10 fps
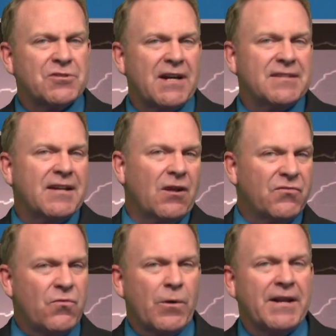size hail. A
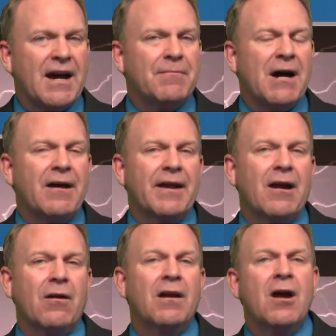
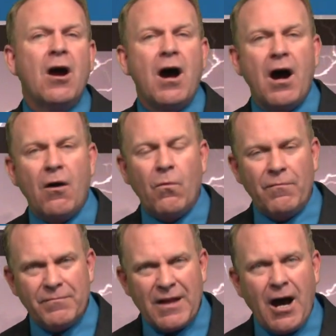49-mile-an-hour
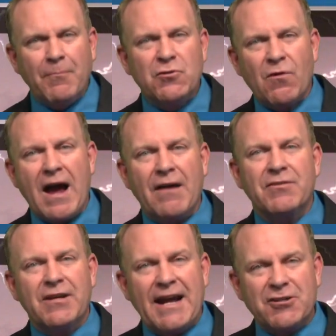updraft
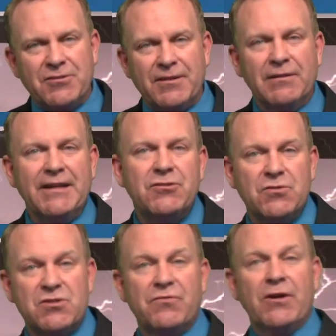can actually lead to
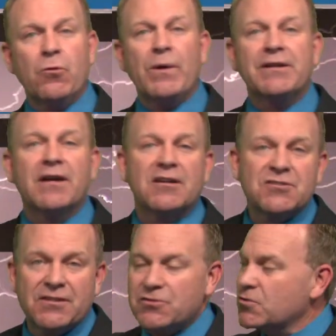severe wind
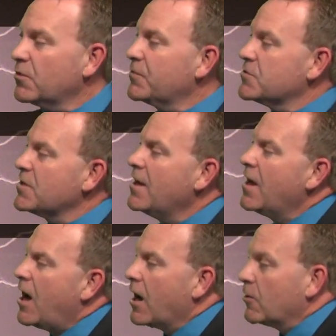gusts at the surface
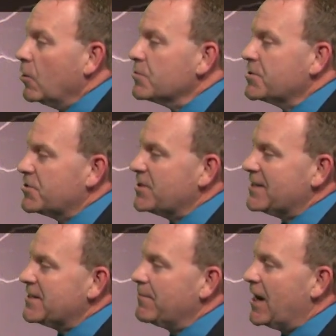close to
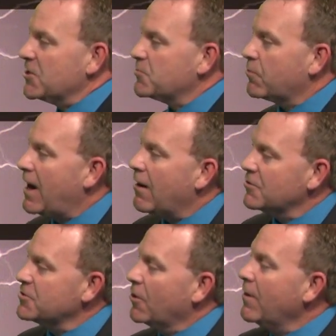60 miles per hour.
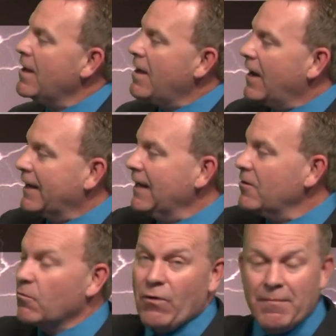So again,
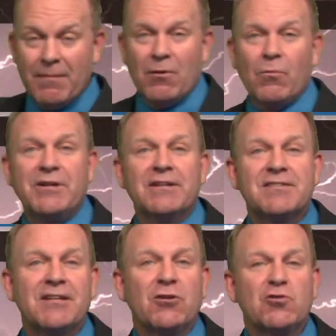remember when you
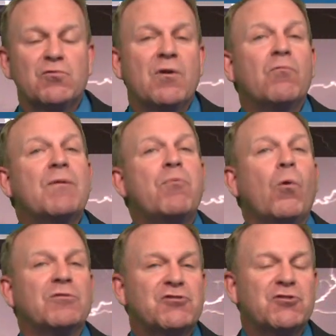send those
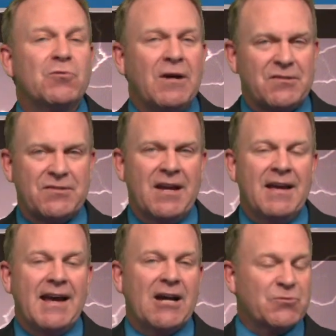reports to us
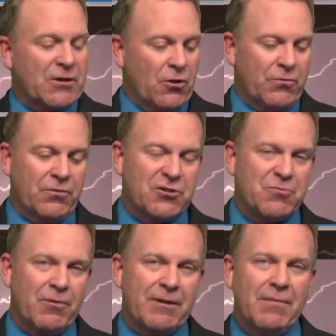as we go through the
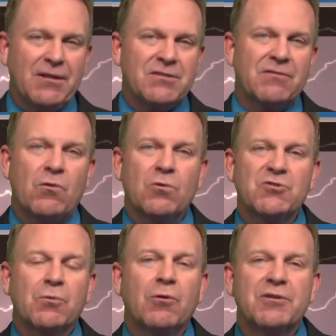spring months, of course,
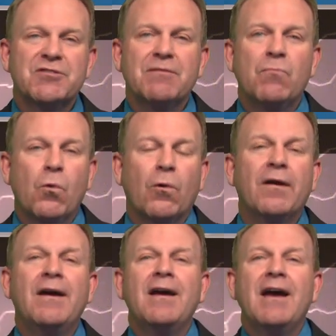we're going to see more
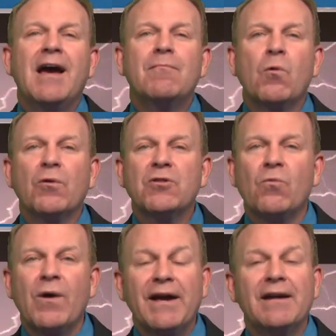and more in the
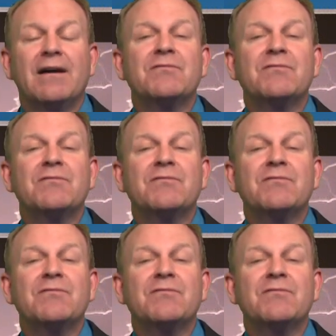way of